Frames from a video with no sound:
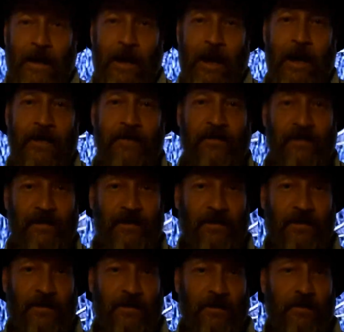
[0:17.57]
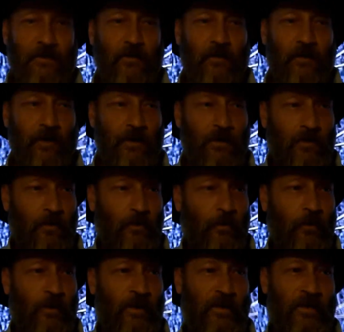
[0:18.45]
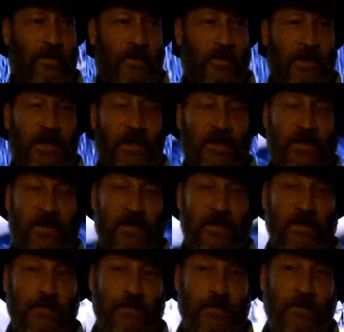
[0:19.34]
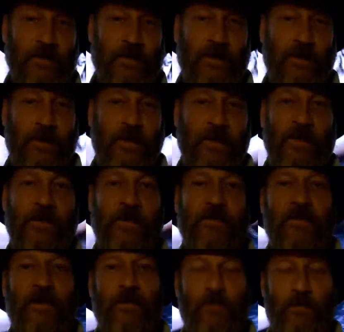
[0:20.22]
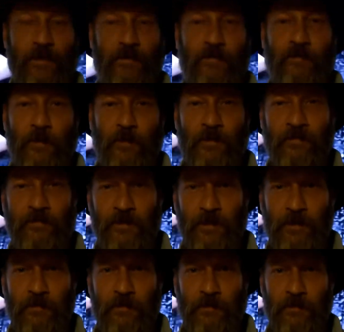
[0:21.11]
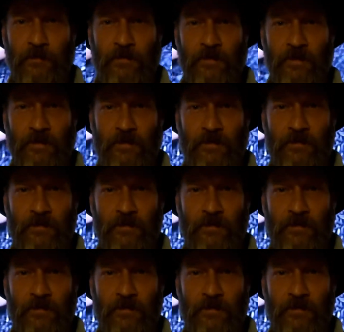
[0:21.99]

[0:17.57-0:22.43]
has to do with a still shot that one of our viewers,